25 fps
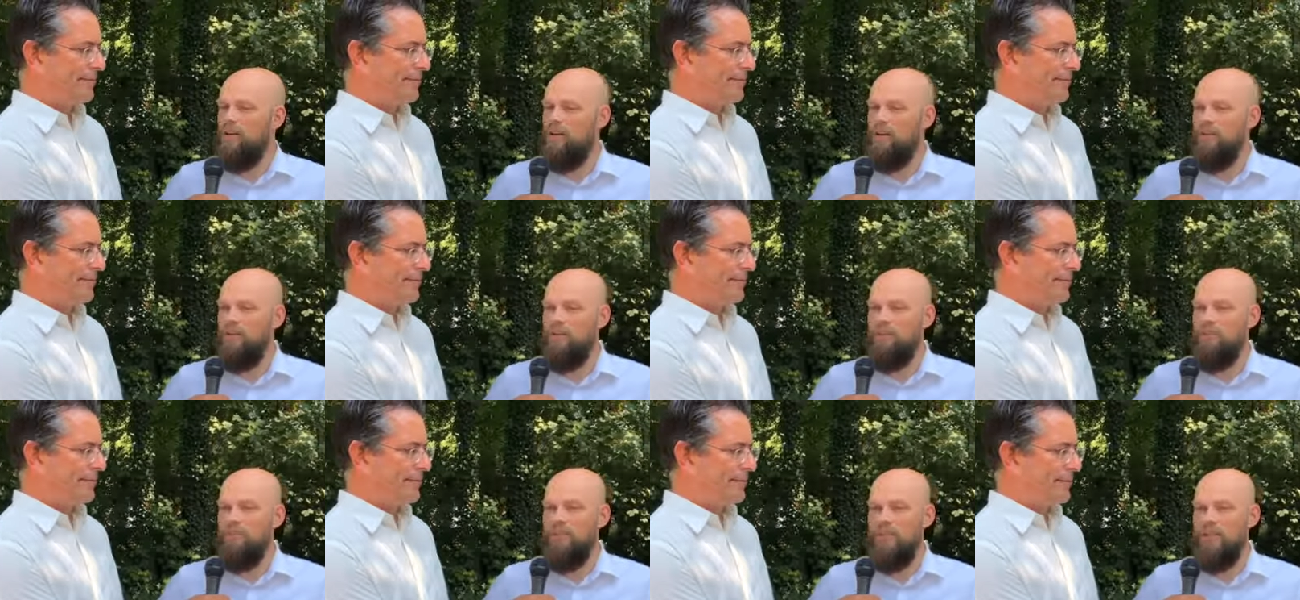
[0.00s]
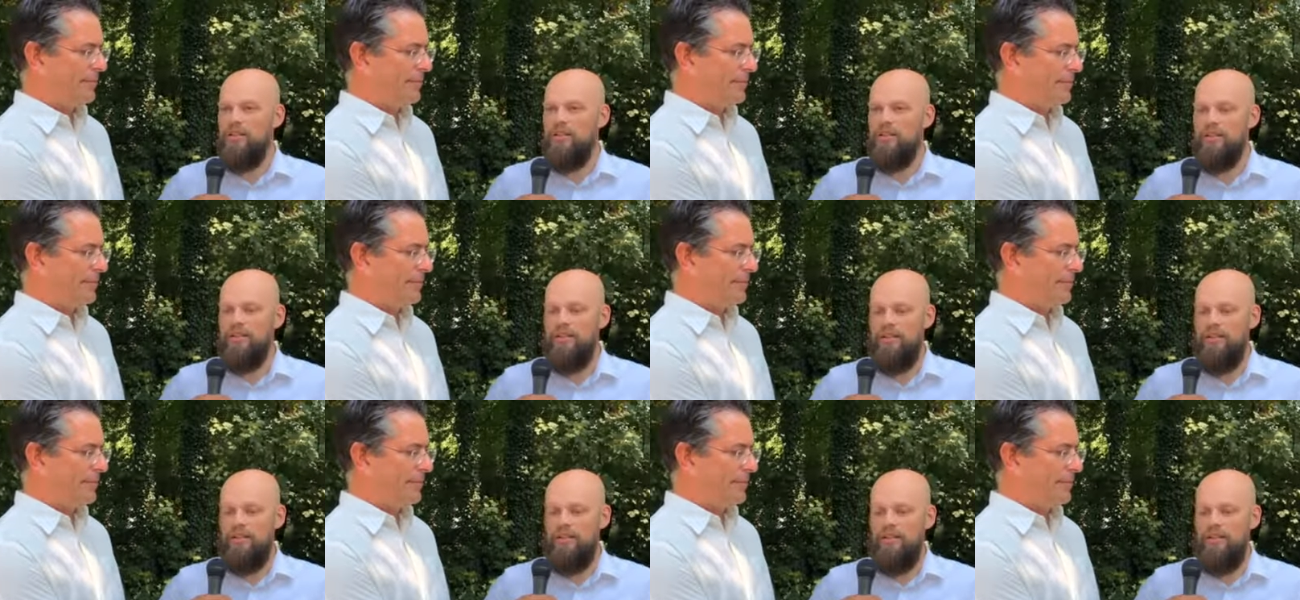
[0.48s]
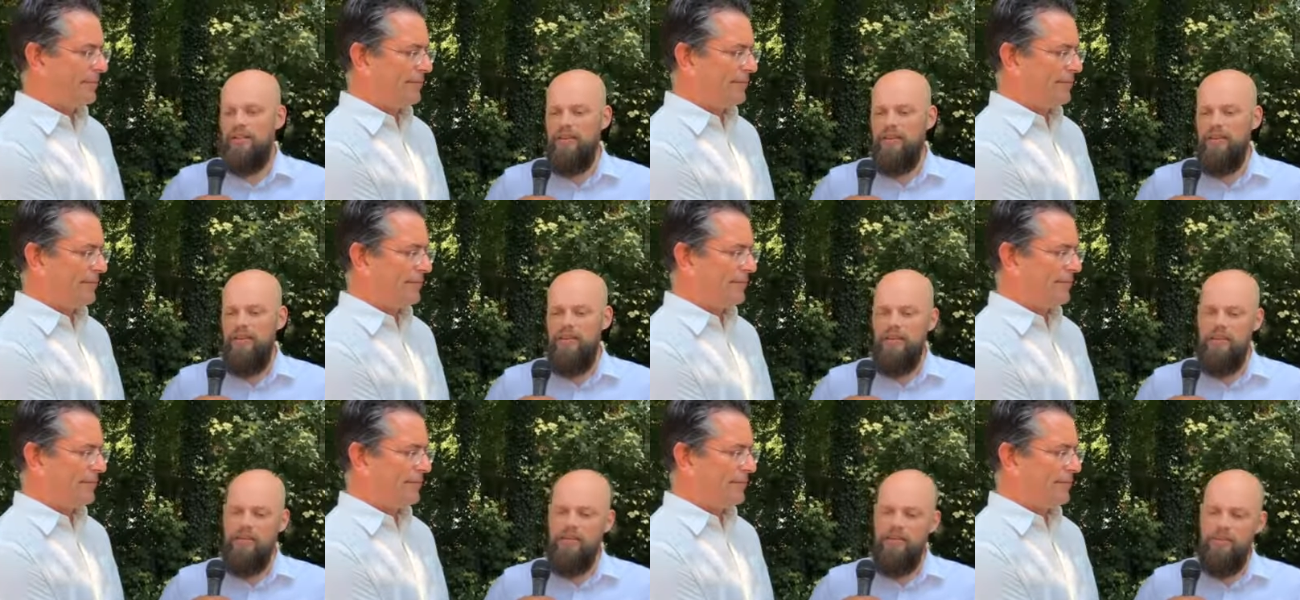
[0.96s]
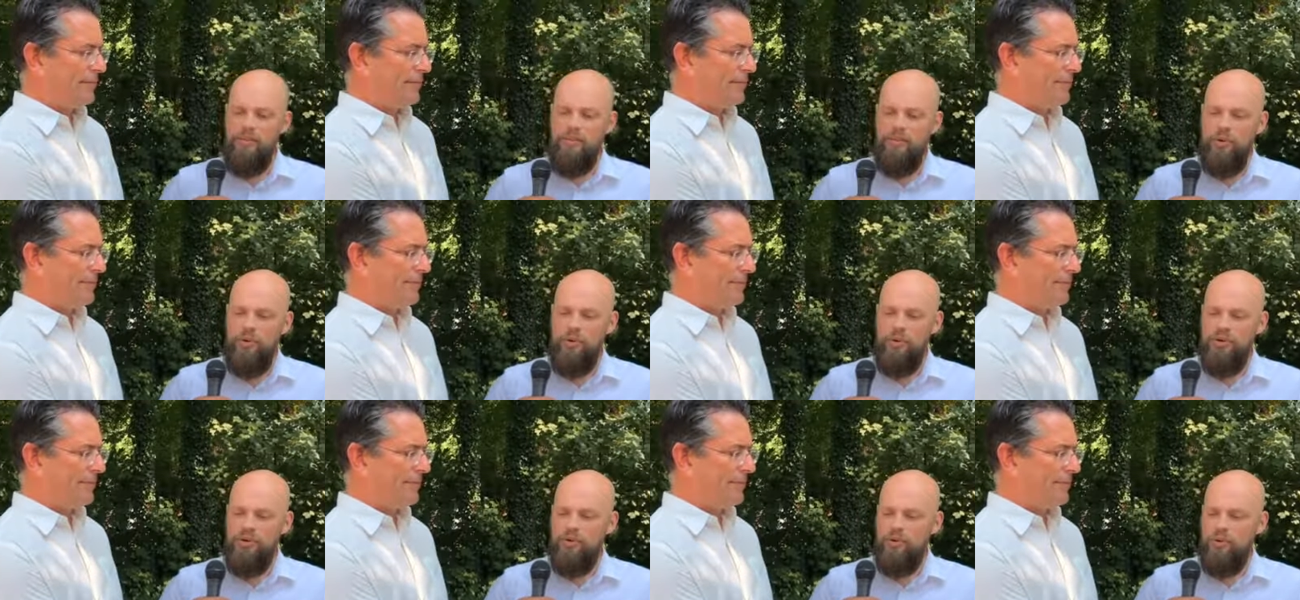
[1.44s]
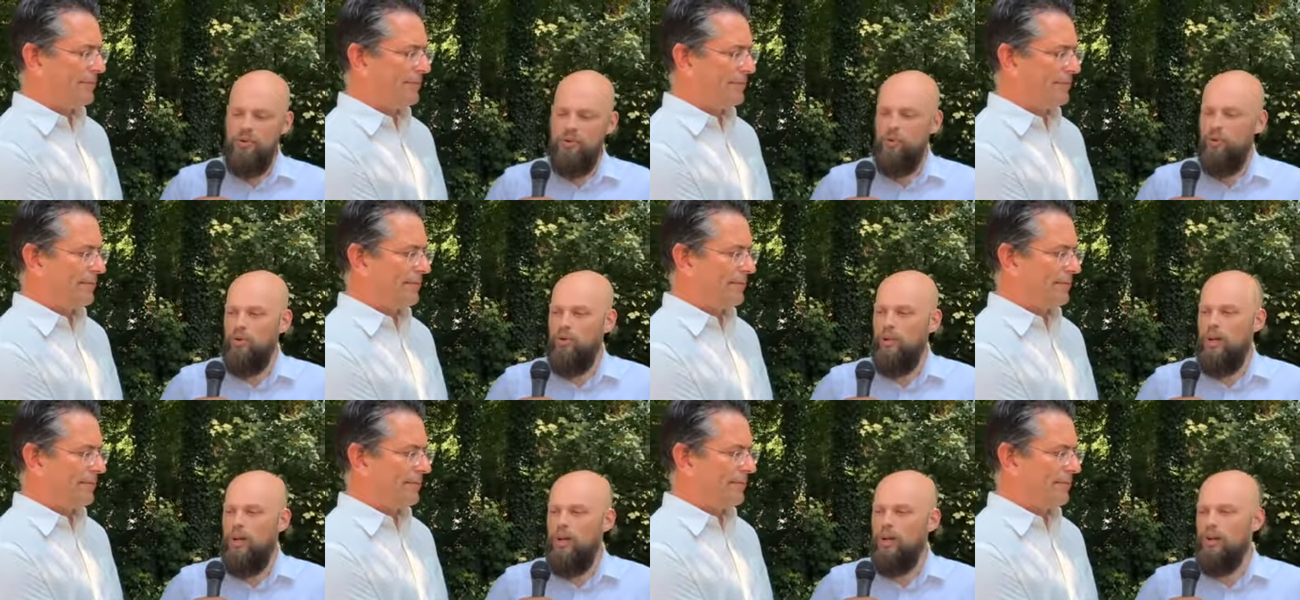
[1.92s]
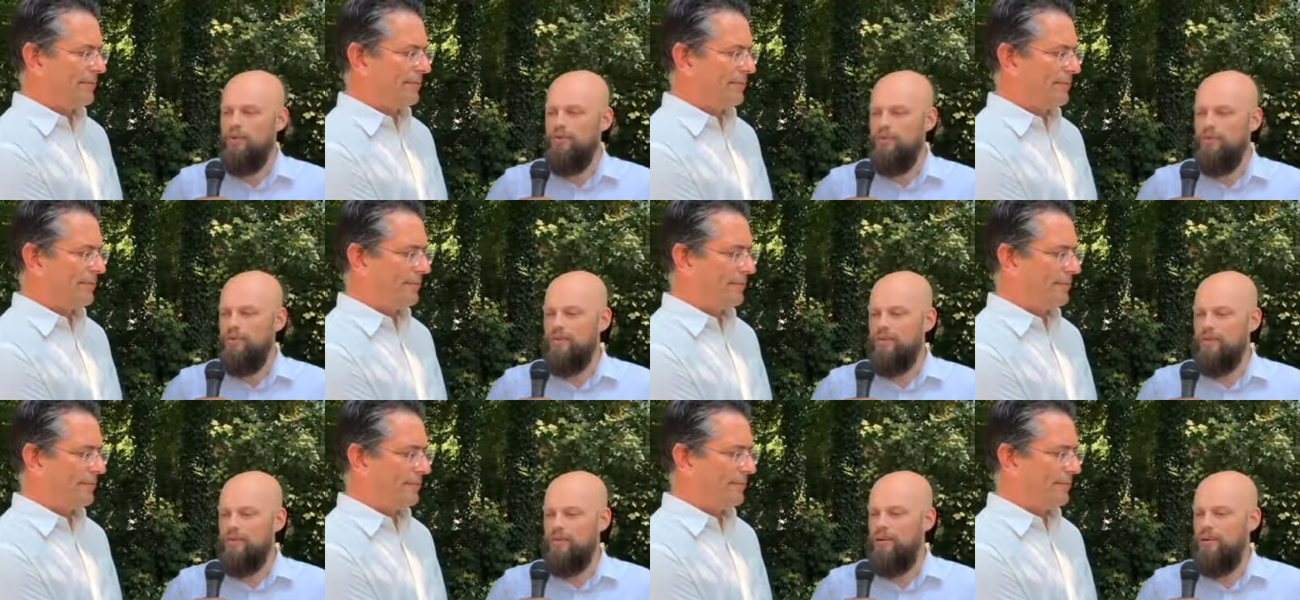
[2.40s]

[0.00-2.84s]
Speaker 1: And that means that in, in the past we would have